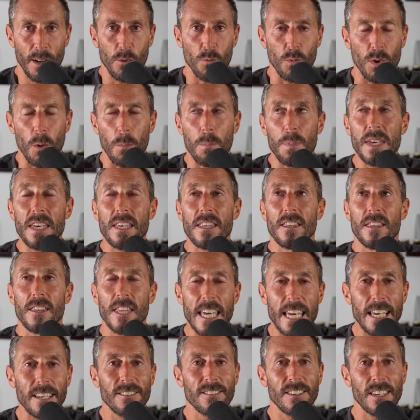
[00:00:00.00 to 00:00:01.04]
will be
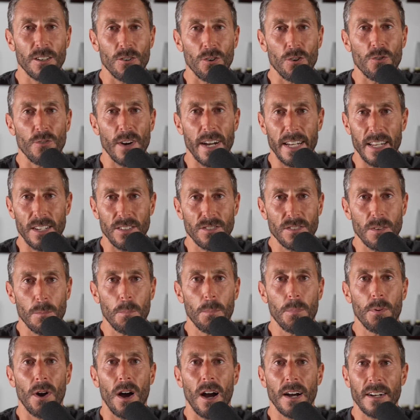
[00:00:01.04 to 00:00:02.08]
the single greatest
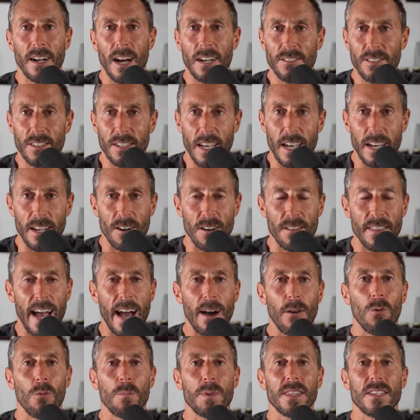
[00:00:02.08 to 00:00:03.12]
prognosticator.
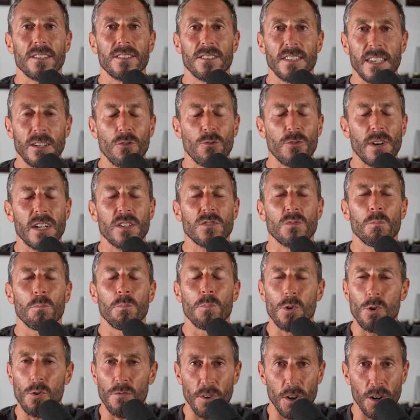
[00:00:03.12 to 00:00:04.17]
That will be the single greatest
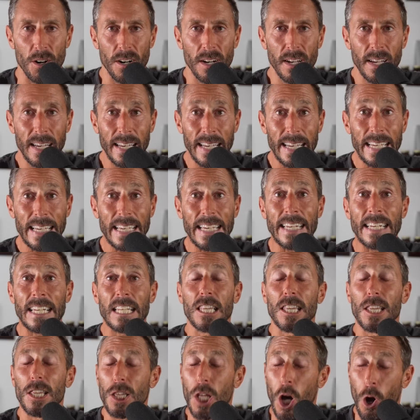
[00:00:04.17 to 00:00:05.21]
mover
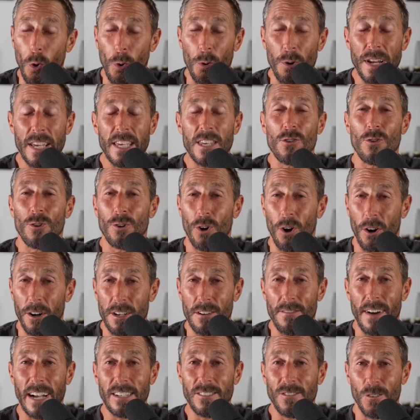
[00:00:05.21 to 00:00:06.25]
in lowering your
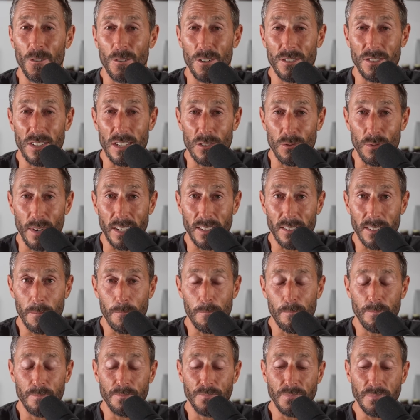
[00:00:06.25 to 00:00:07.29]
cardiovascular disease risk.
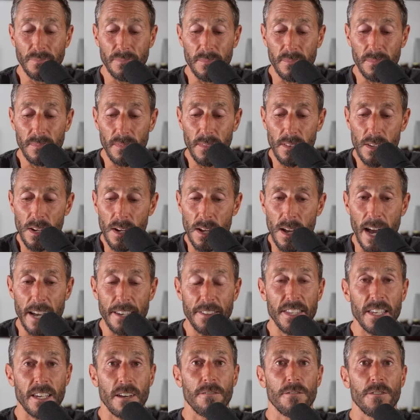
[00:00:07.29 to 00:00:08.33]
I
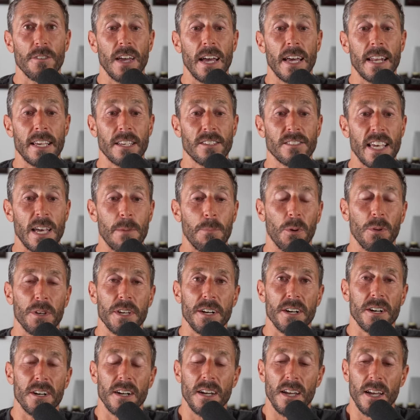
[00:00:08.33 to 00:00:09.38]
think of an example
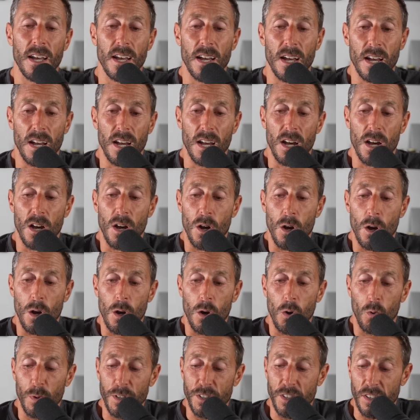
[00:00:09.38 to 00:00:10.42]
here,
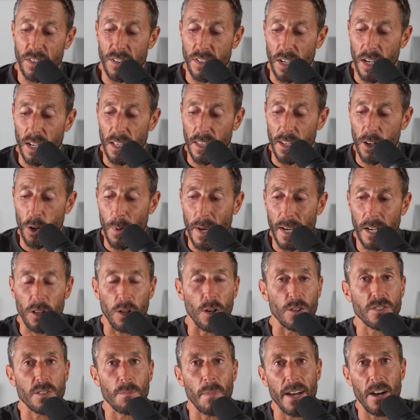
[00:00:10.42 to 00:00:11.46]
which is a little bit
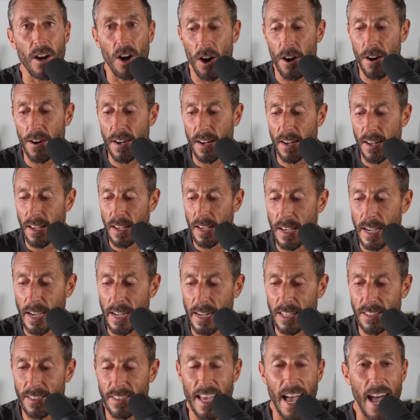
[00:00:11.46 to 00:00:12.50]
close to my heart.
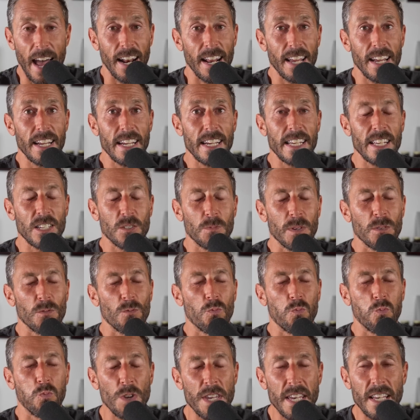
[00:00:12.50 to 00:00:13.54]
And it's that it has
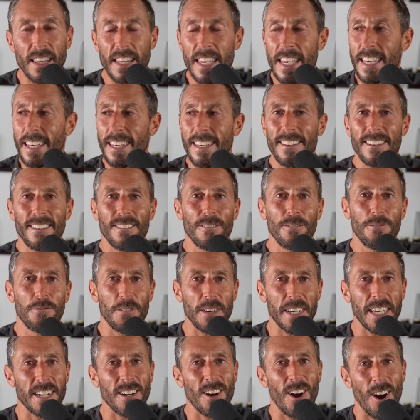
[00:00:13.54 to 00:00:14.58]
been really
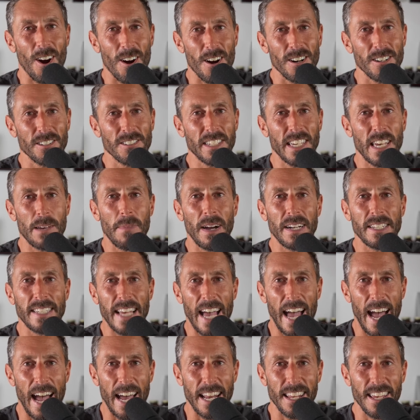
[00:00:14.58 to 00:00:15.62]
freaking hard to get my
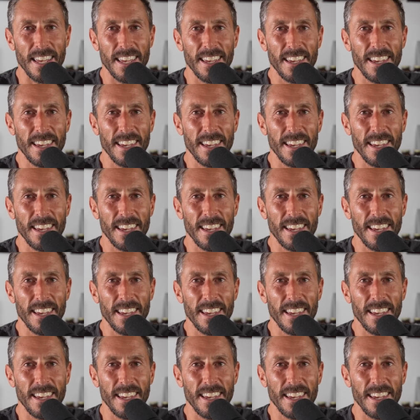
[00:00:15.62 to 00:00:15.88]
dad